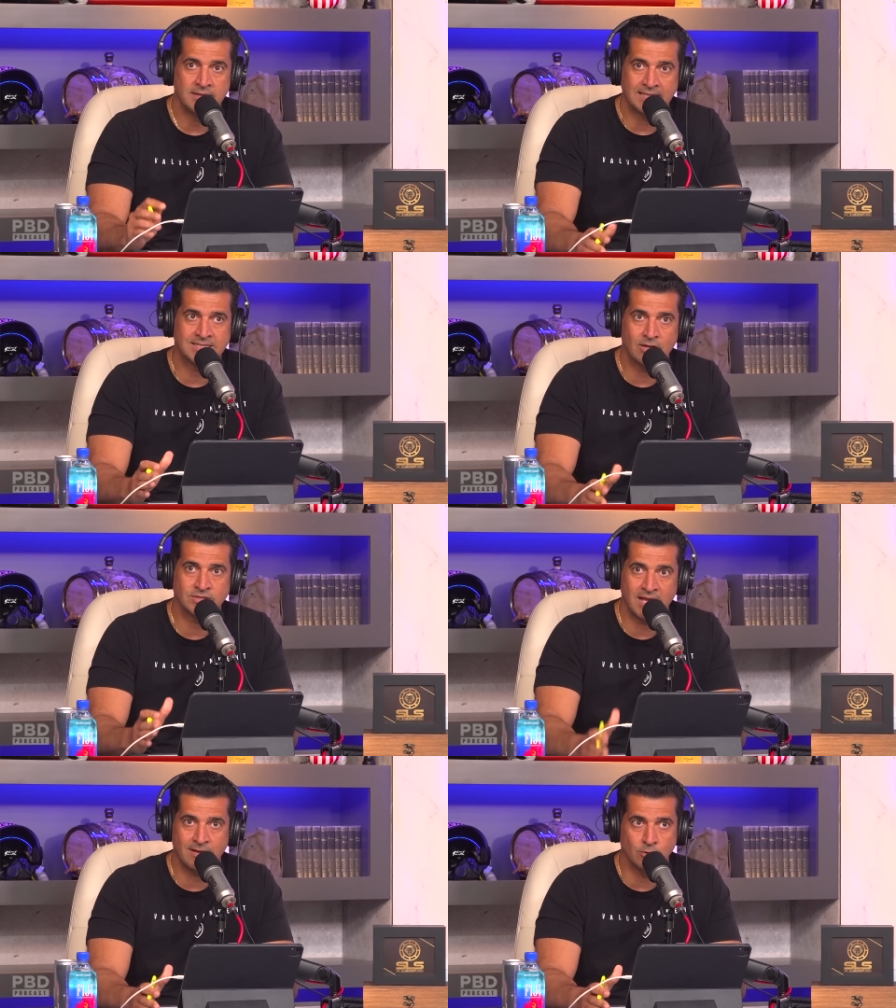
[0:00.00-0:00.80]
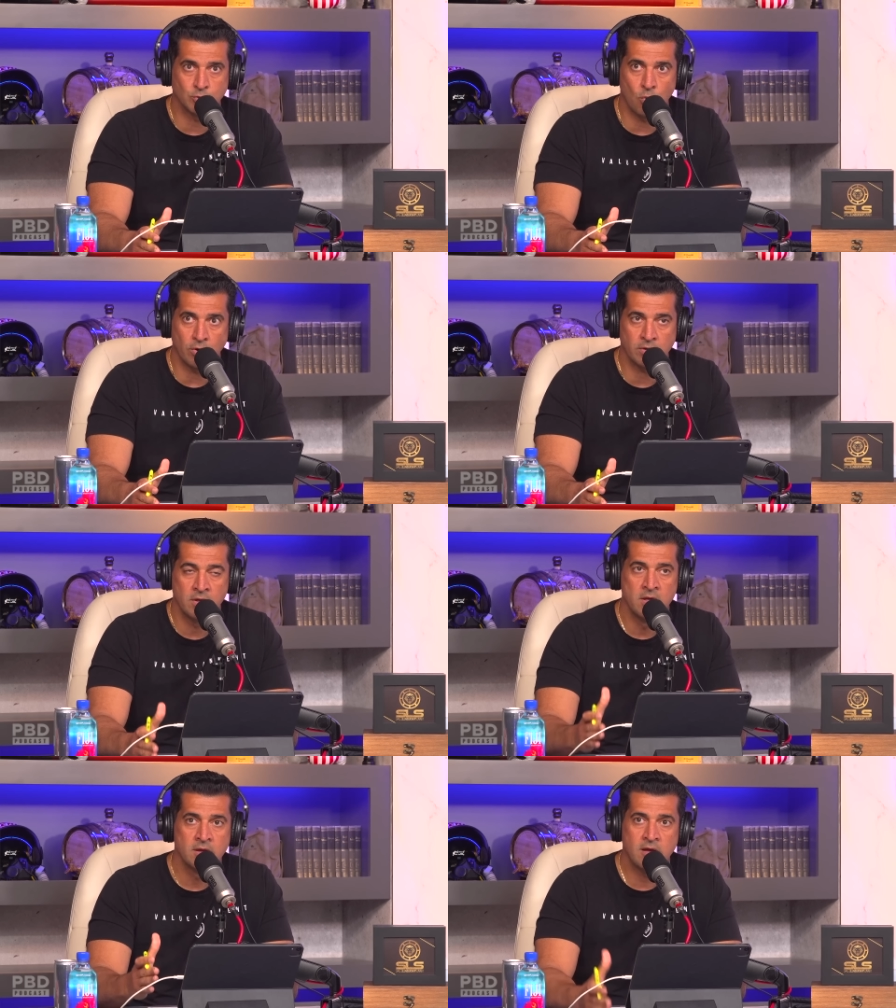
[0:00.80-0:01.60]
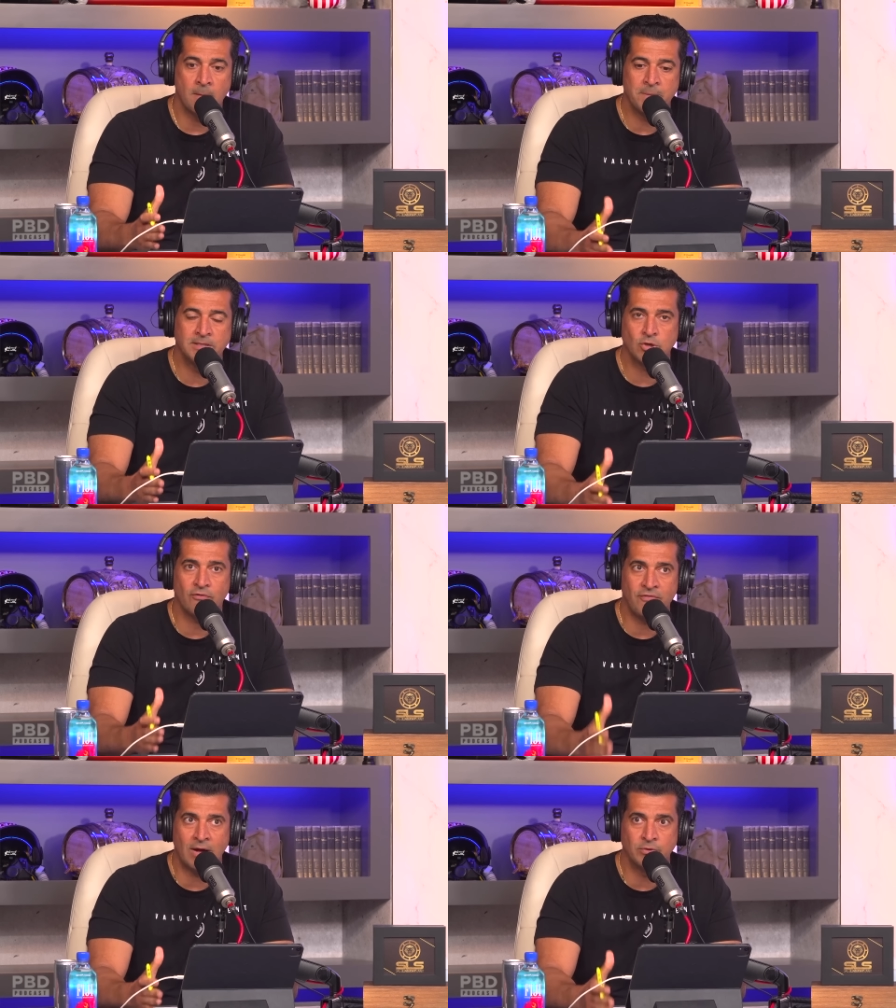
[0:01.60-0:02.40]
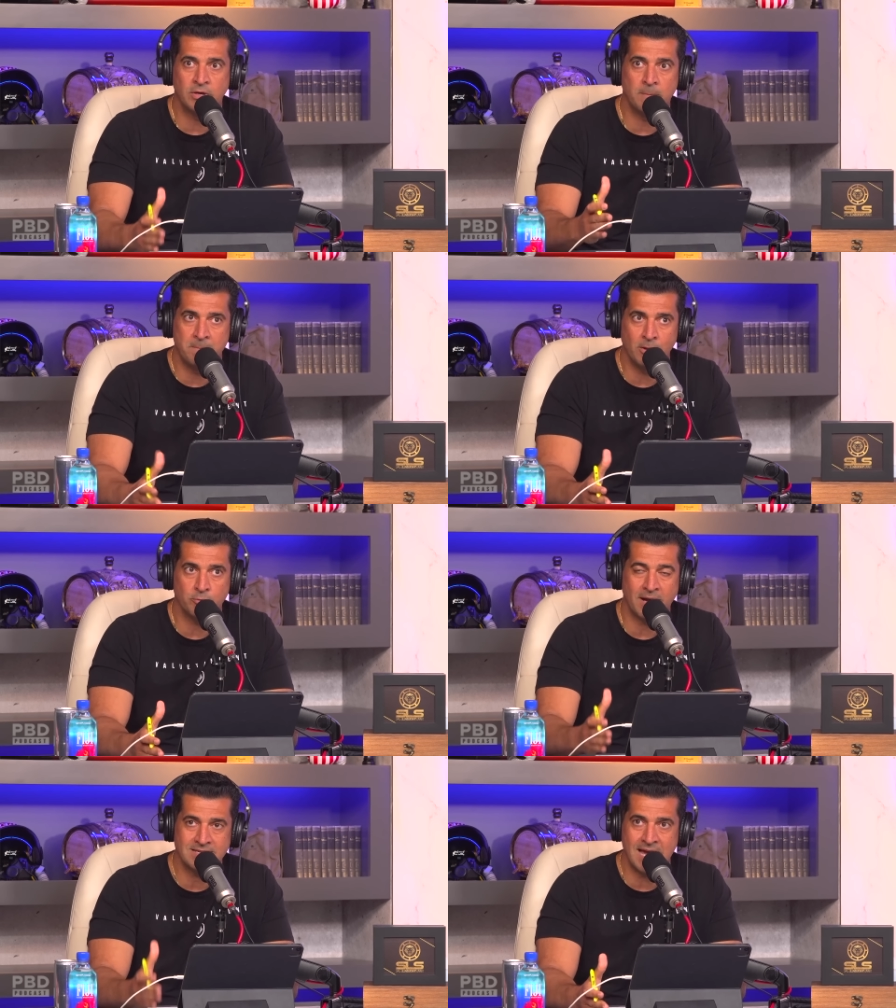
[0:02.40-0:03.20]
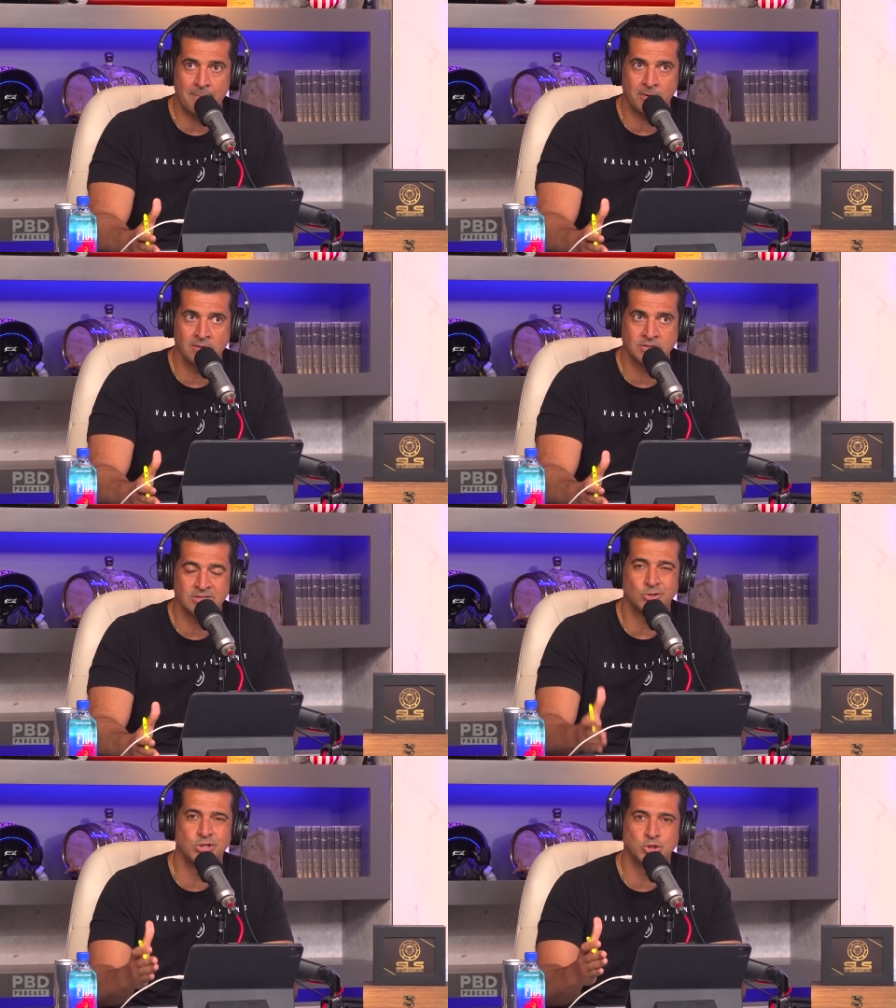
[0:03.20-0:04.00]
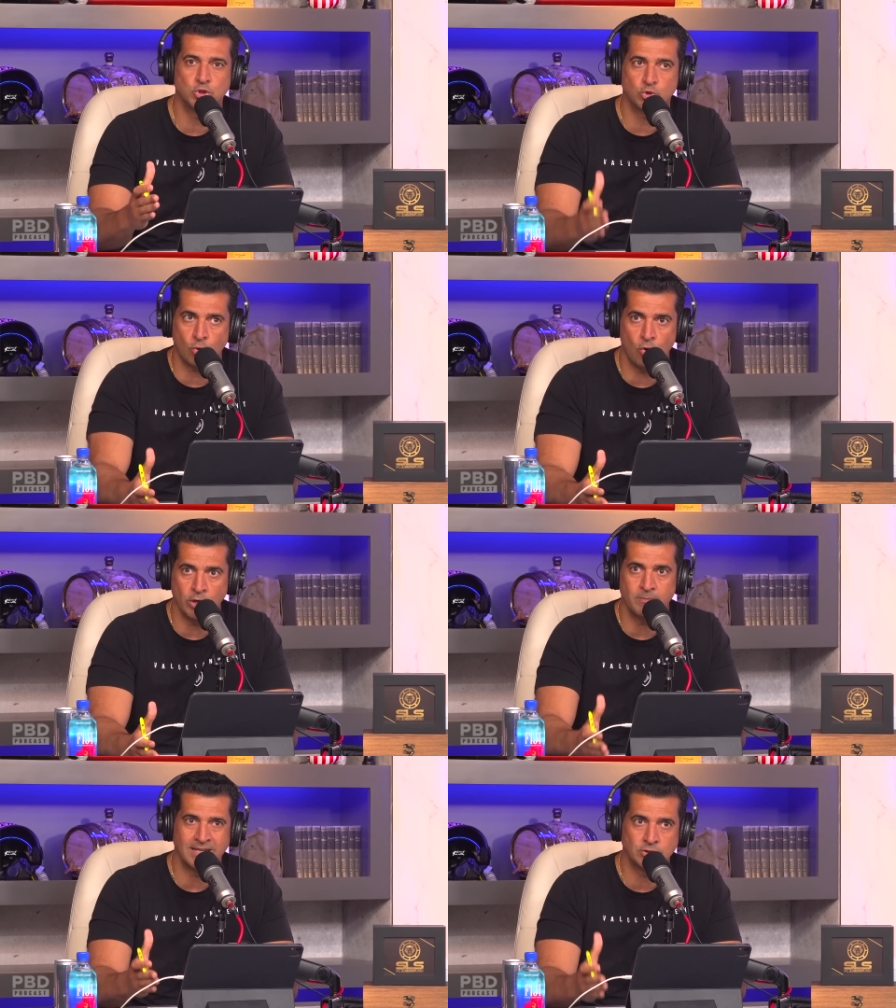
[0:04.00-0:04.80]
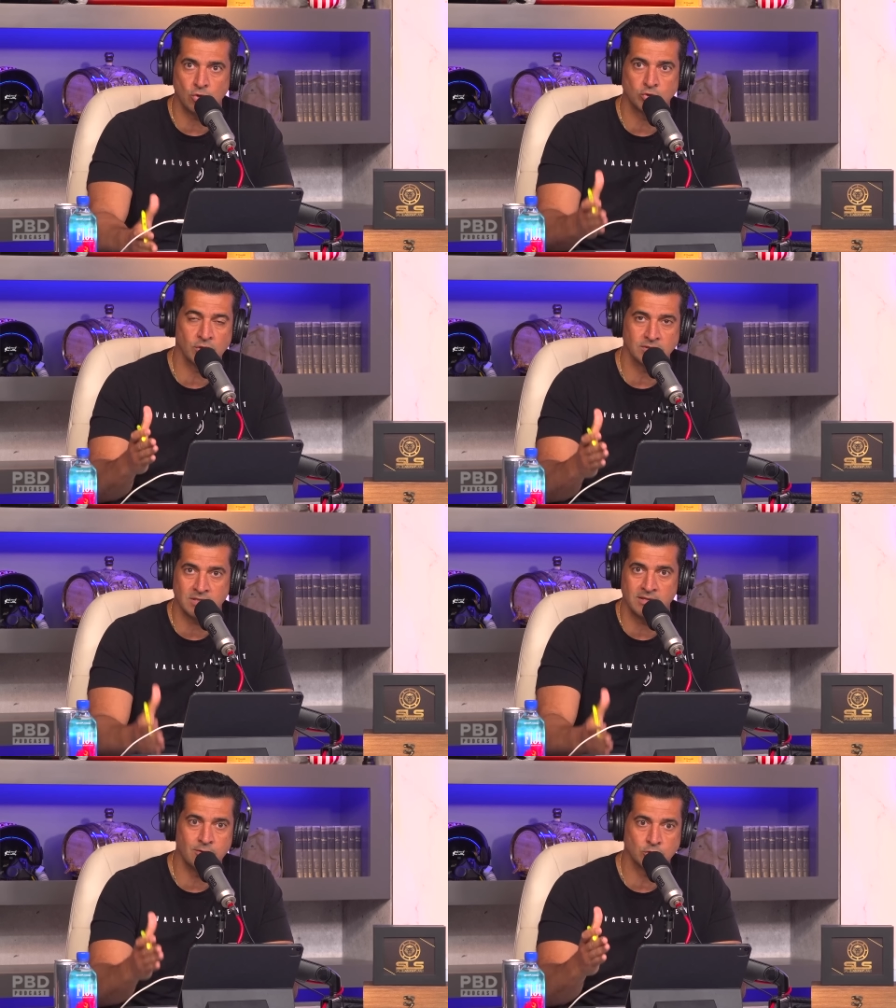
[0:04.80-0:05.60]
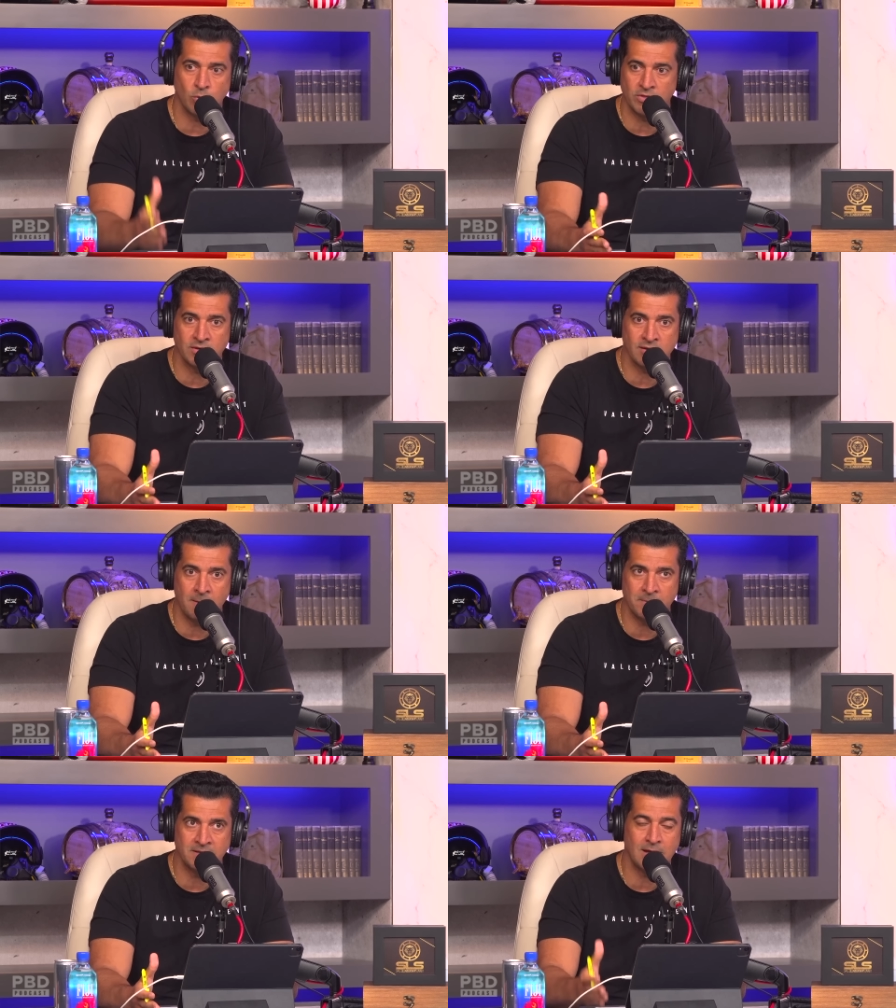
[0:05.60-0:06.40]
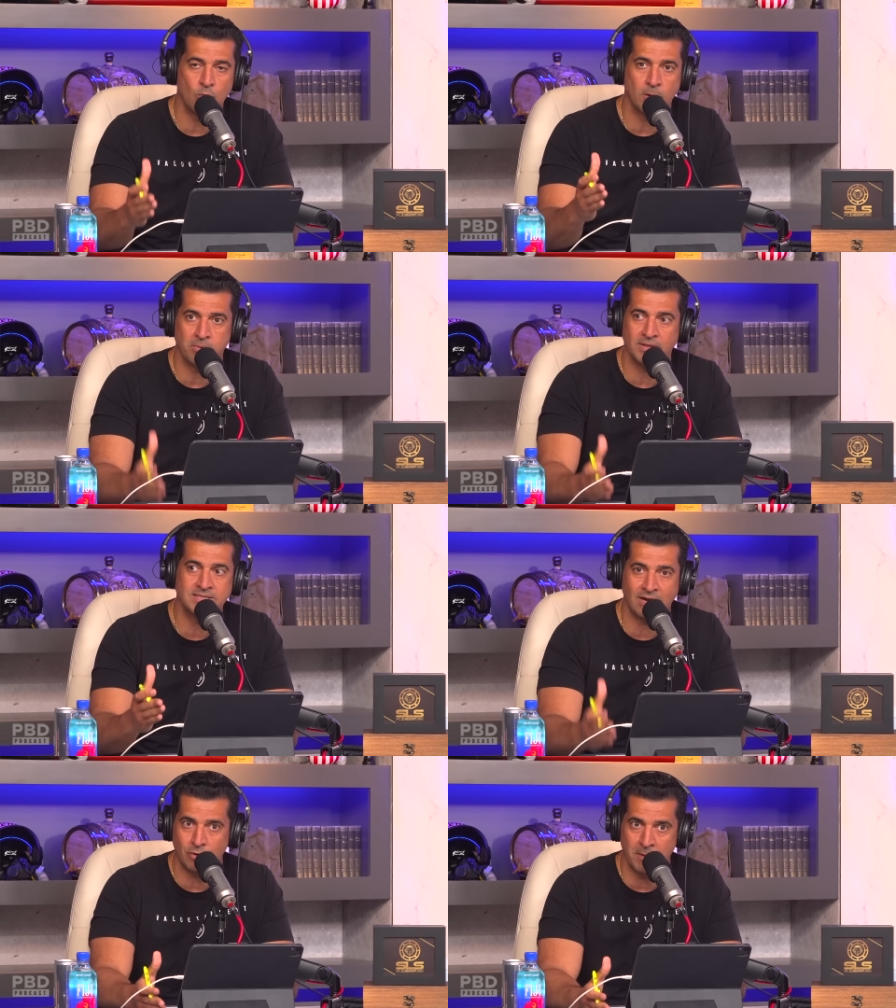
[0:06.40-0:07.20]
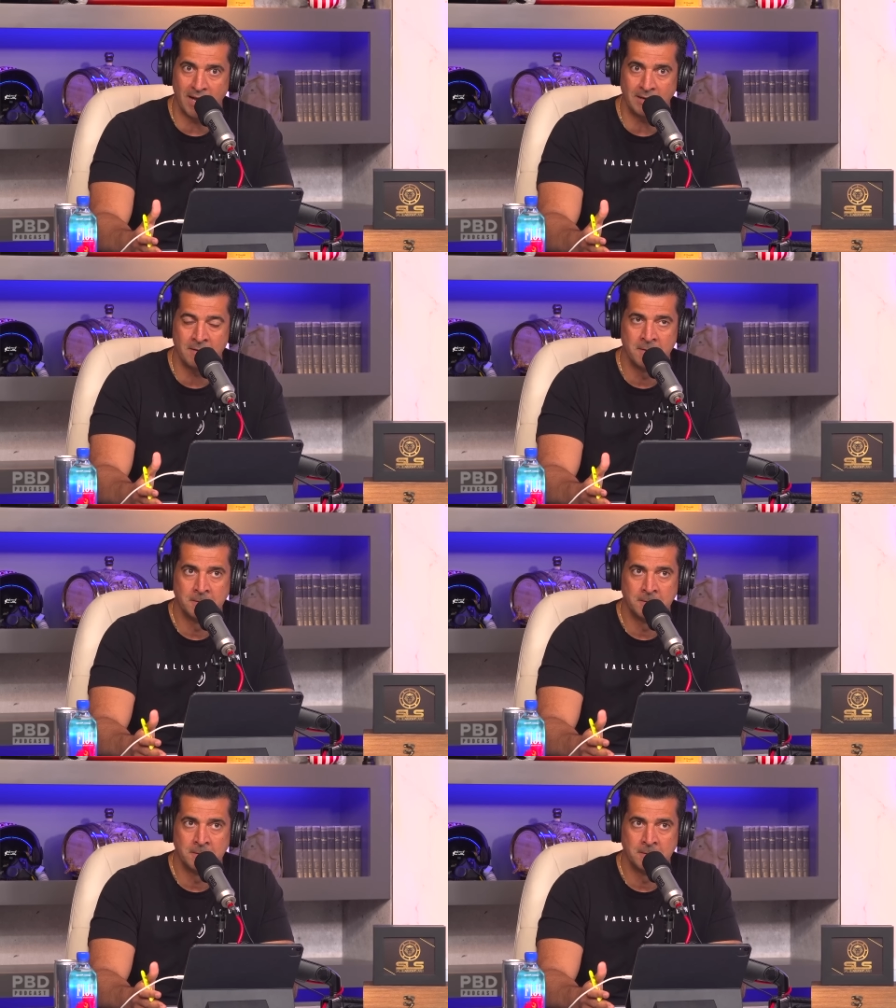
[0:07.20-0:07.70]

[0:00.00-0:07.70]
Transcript: That's how cycles work. Companies are founded and built by capitalists. They're destroyed by socialist leaders within a company that want to please everybody.